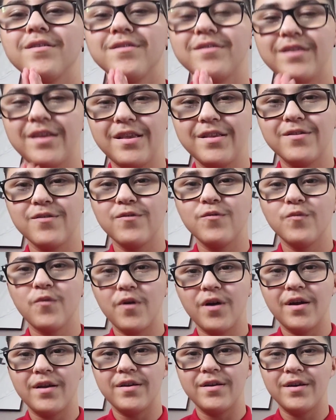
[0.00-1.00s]
Season
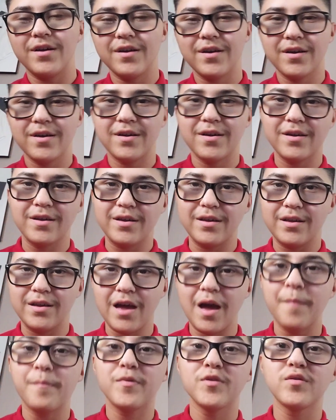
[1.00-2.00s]
1,
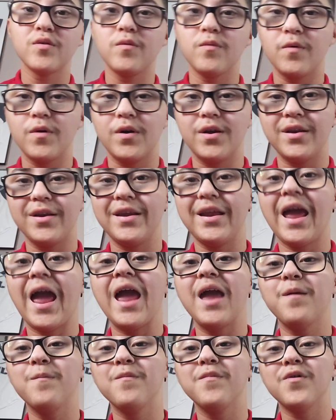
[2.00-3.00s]
Episode 1,
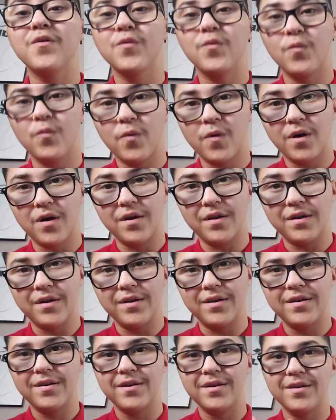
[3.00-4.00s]
Game 1
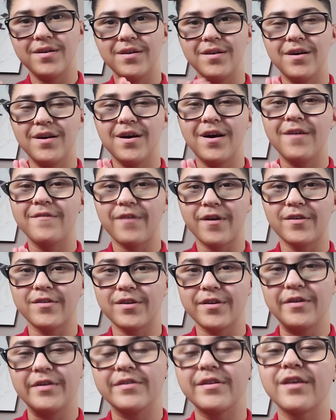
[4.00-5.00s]
of our
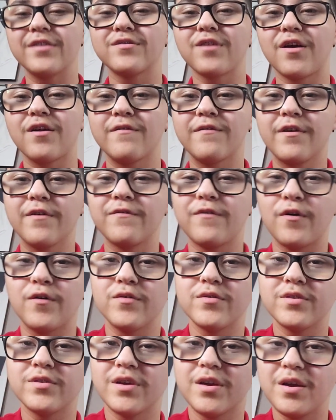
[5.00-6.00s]
series. Let's start off here
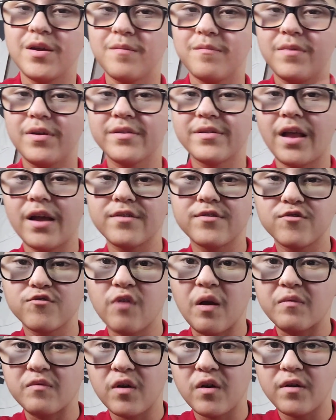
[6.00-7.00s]
folks. Please like,
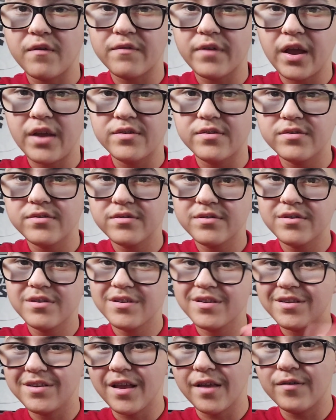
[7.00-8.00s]
subscribe, turn notifications.
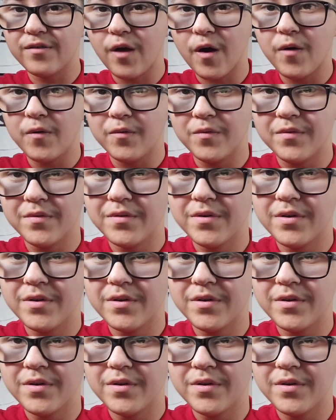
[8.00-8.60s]
Let's go.